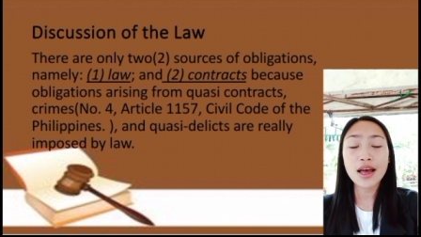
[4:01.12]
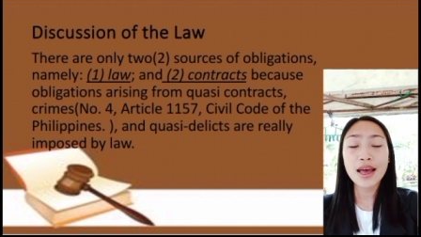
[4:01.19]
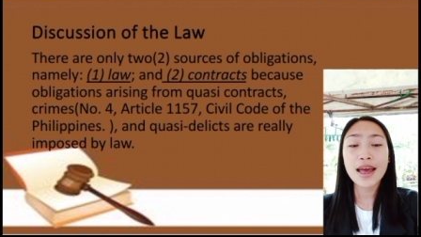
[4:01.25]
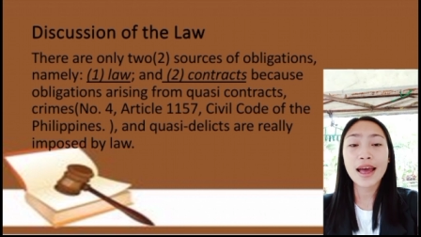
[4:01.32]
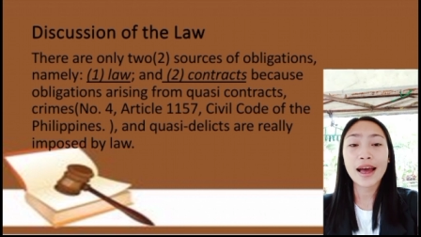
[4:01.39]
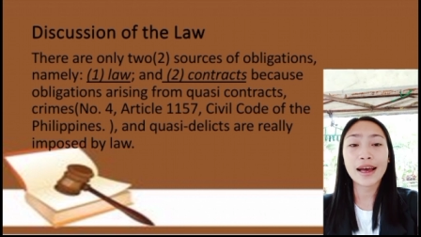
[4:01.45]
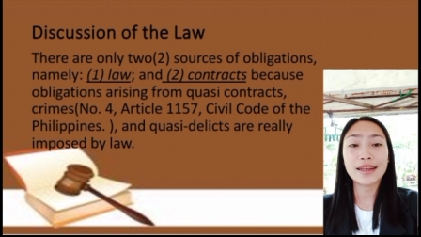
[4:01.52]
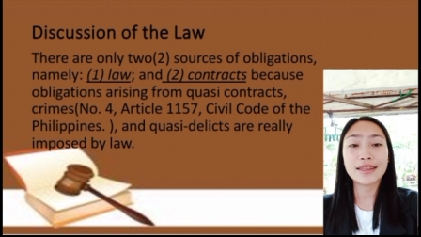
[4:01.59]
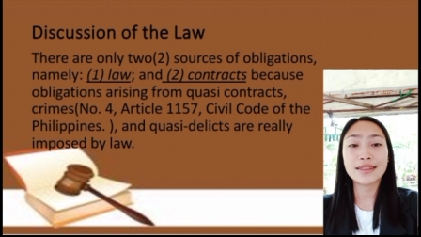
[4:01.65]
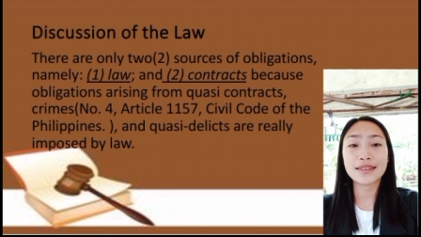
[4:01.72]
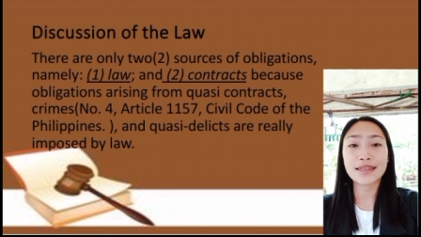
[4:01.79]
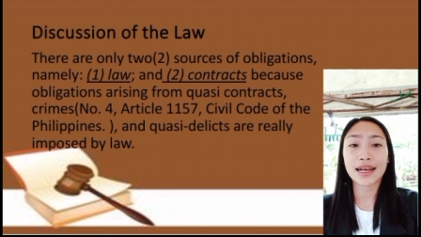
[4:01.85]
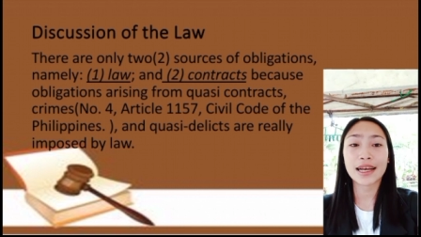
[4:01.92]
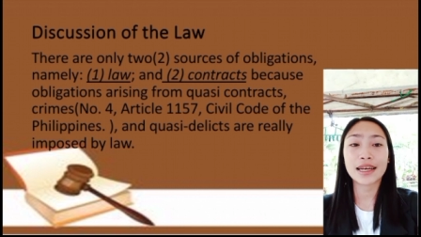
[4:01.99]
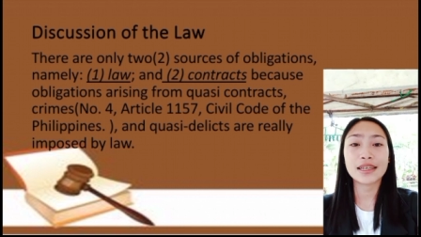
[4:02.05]
and
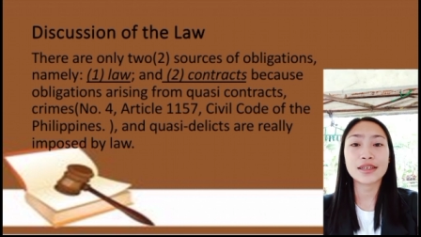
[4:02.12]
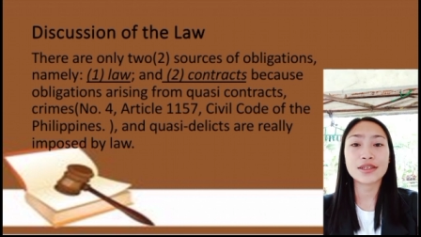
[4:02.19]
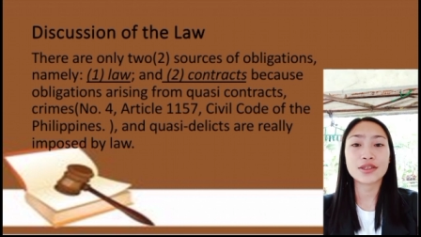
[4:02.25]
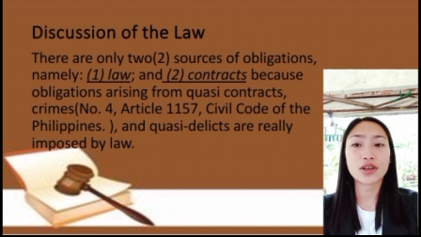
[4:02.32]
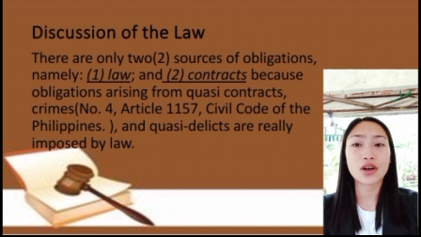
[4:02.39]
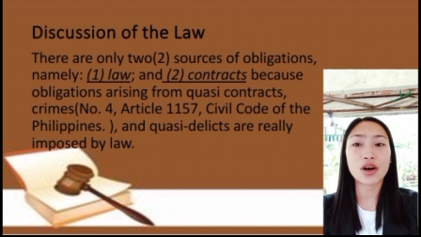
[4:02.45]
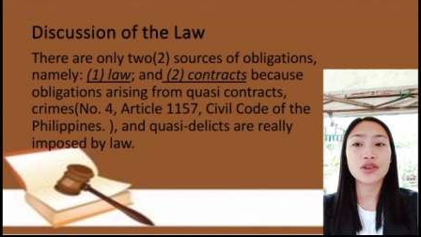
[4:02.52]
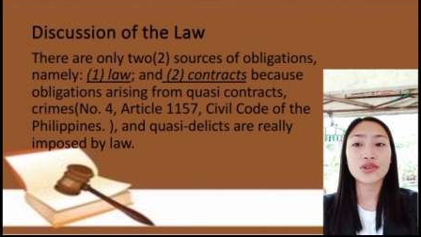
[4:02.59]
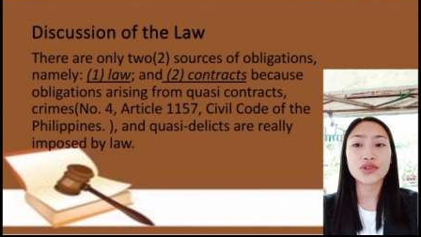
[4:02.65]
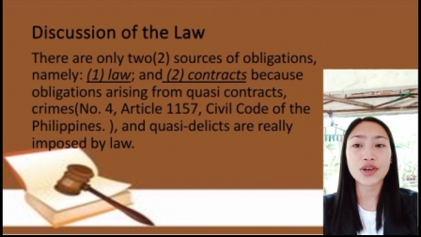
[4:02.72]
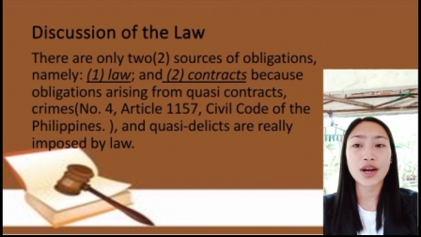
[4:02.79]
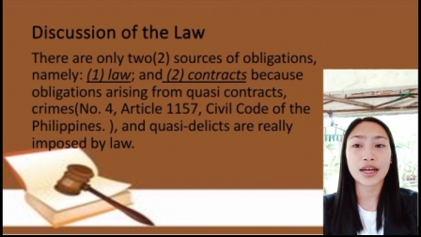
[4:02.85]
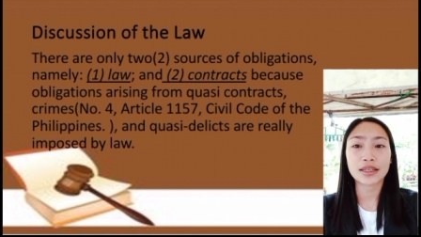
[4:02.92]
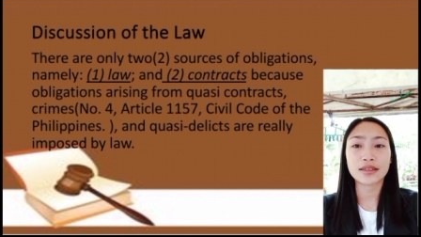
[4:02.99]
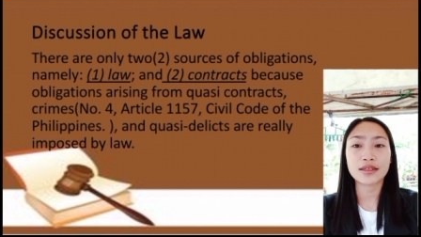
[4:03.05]
second is
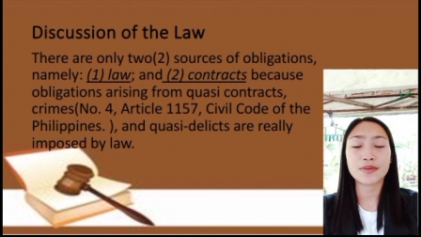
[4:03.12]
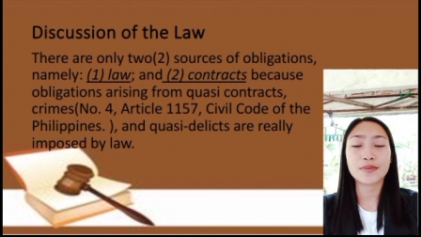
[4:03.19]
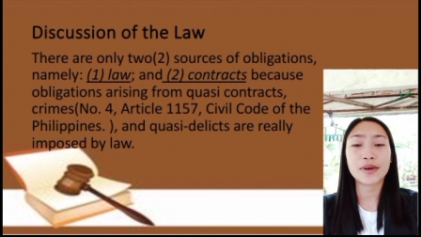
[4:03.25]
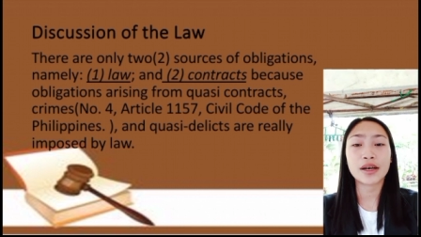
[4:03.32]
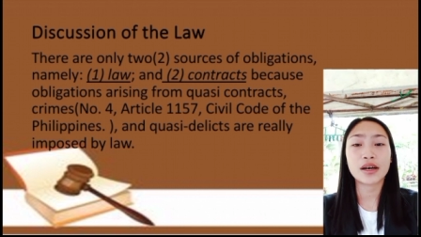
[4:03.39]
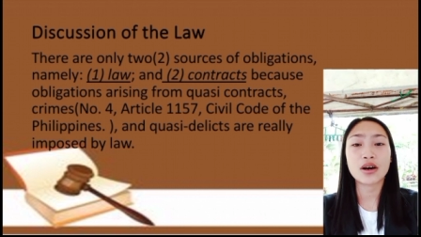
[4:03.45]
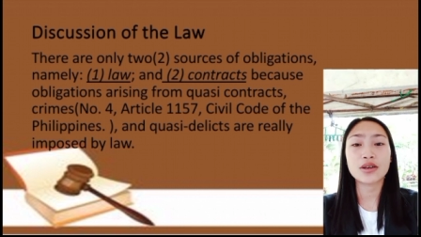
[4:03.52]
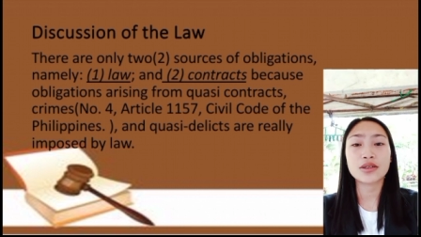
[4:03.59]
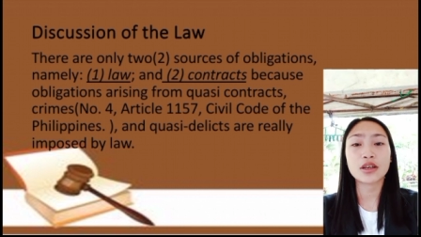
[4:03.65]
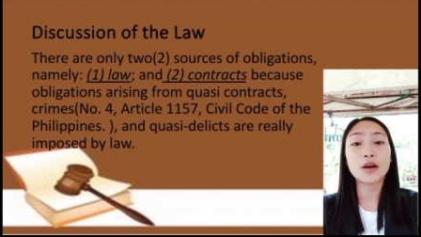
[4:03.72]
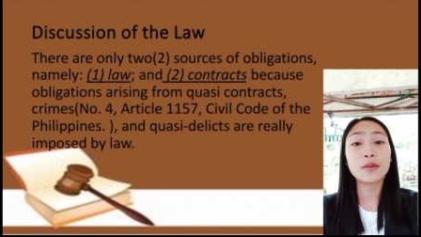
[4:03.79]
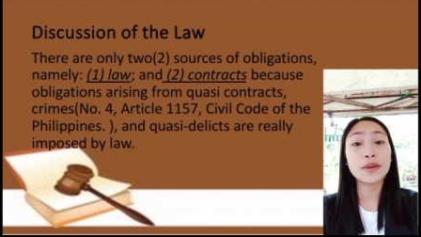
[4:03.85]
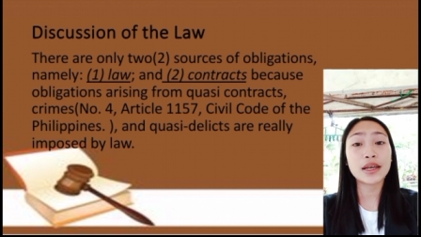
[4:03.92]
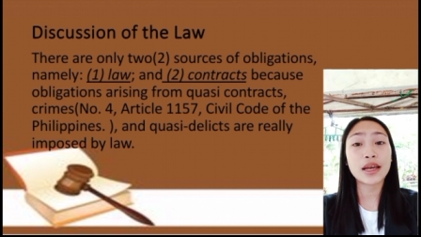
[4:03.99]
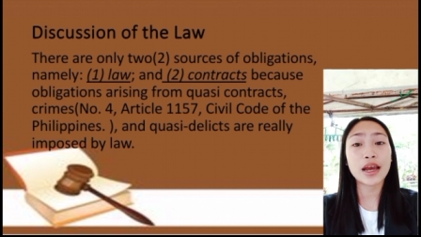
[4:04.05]
contracts because
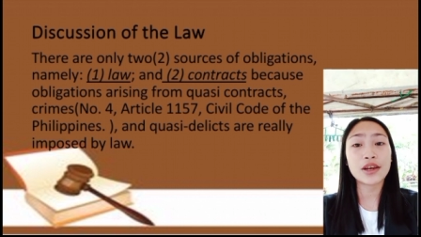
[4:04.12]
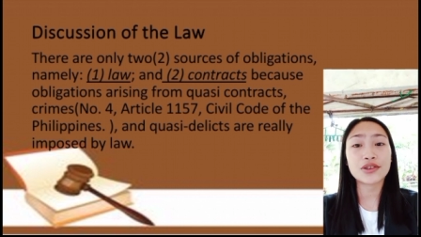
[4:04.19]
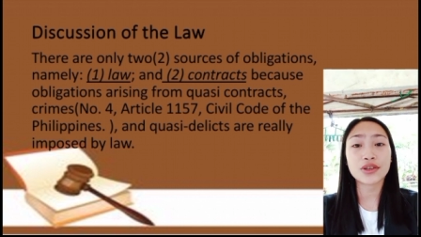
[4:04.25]
obligations